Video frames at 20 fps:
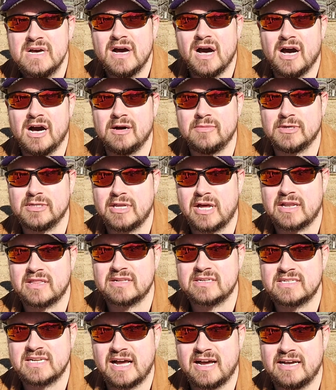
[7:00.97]
A lot of
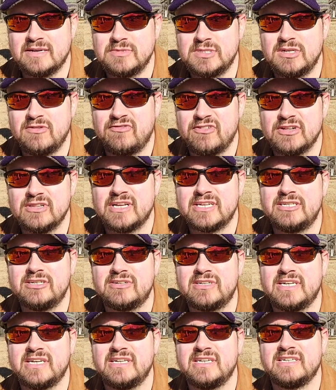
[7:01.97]
the times you feel like you're
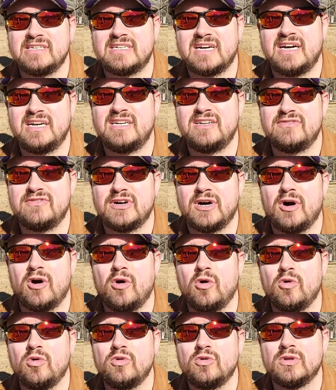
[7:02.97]
getting kind of a
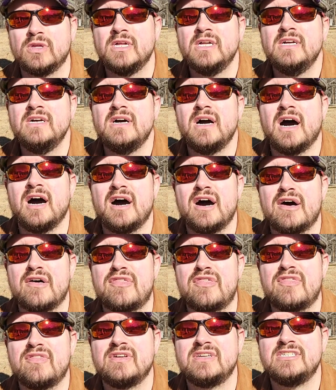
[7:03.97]
whole, I
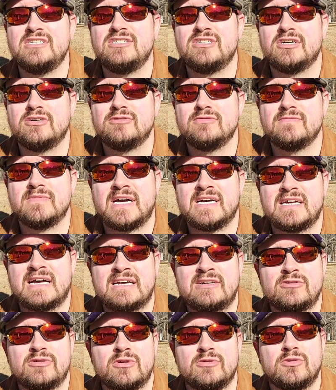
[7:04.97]

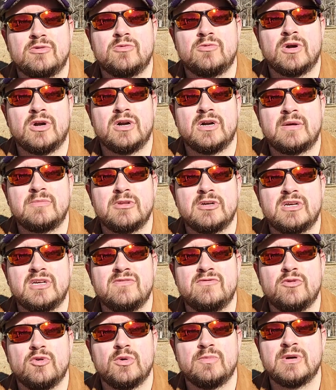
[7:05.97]
don't know the word I'm
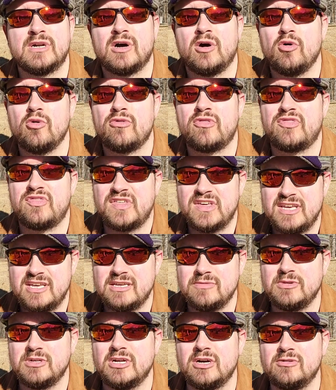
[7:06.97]
looking for, but a whole
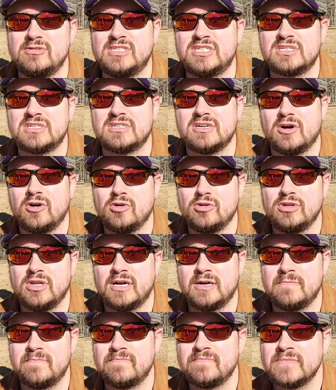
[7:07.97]
theme, just a
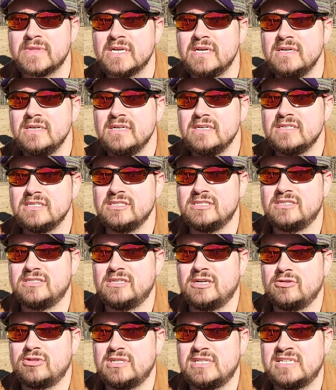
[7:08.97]
whole,
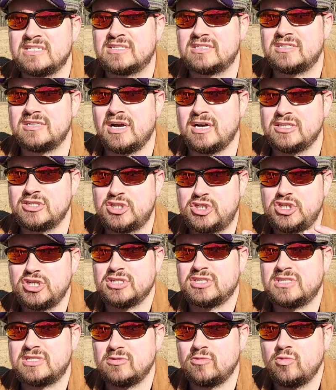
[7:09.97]
it's not
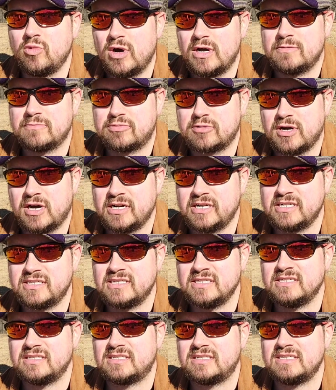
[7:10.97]
just the one product,
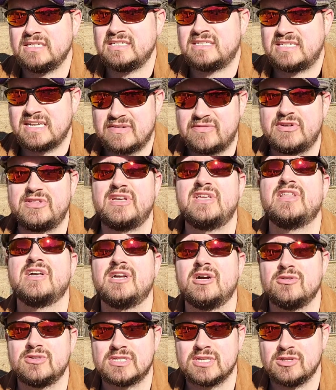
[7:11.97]
it's everything that
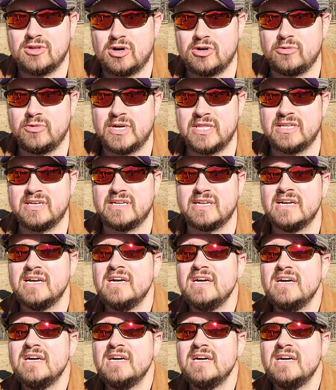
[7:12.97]
goes along with it.